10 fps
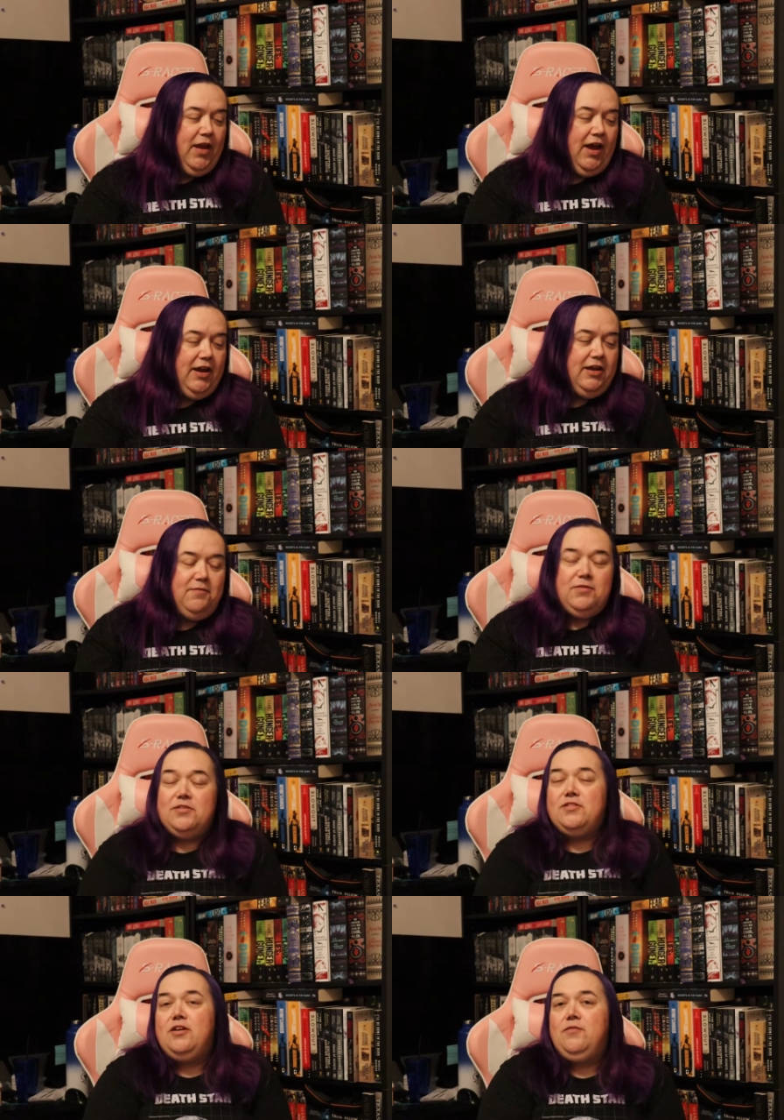I give
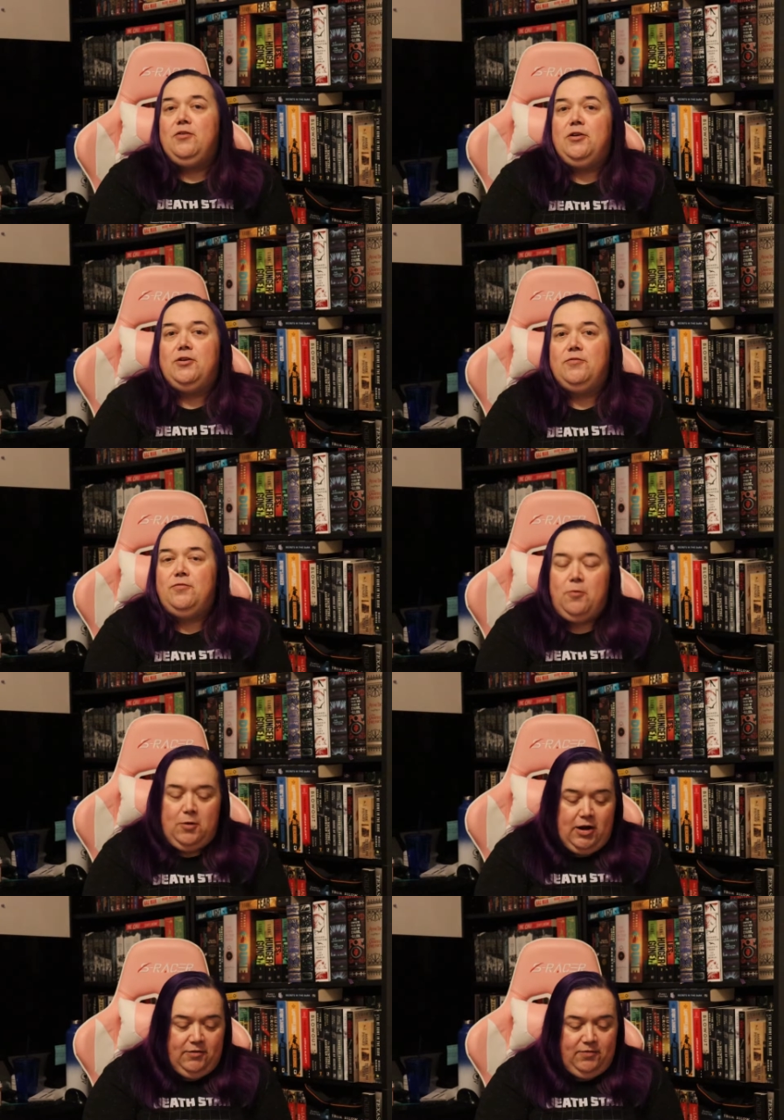this cover
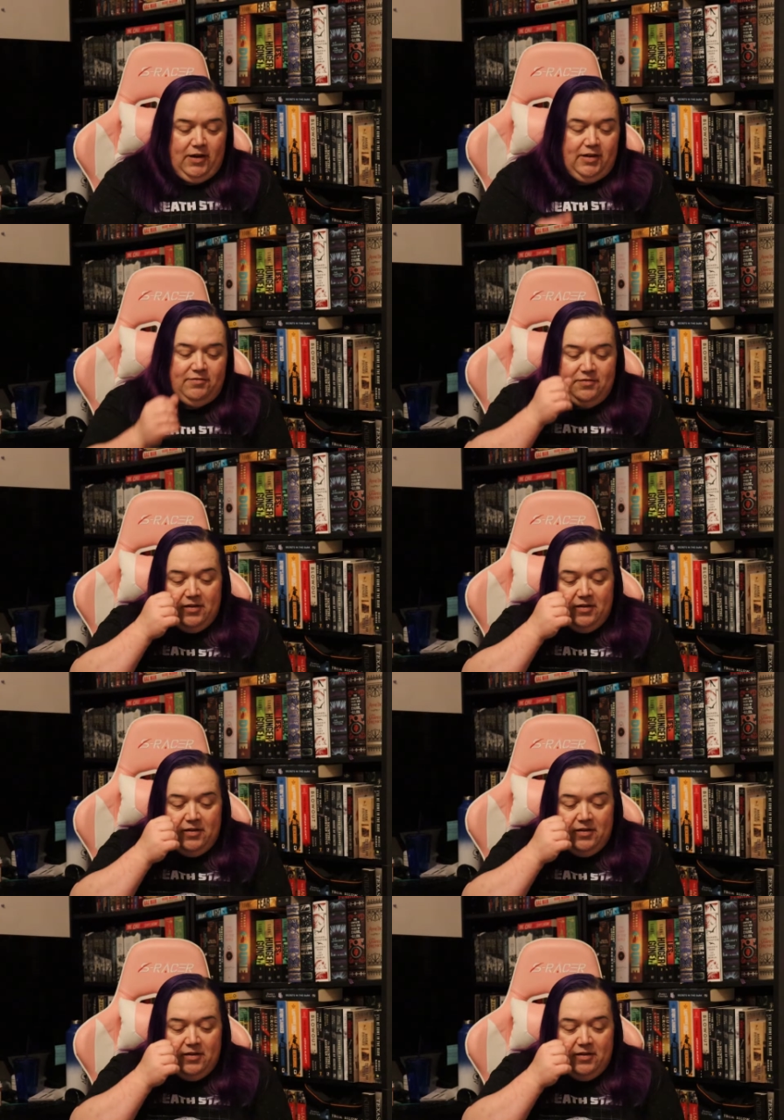4 out of 5.